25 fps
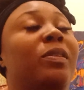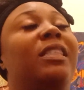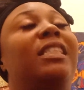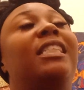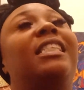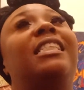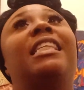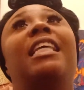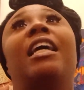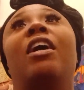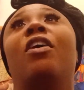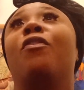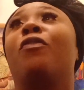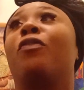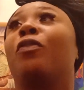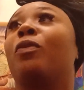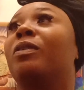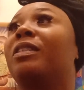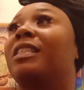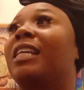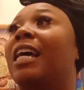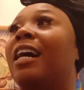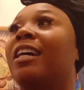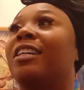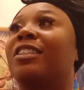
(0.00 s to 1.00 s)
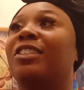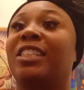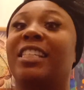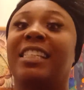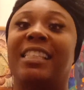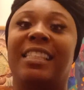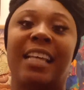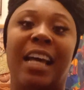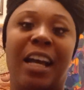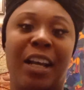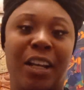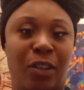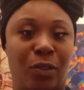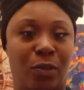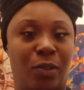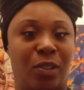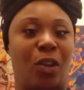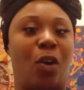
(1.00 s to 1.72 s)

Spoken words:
several toxic cycles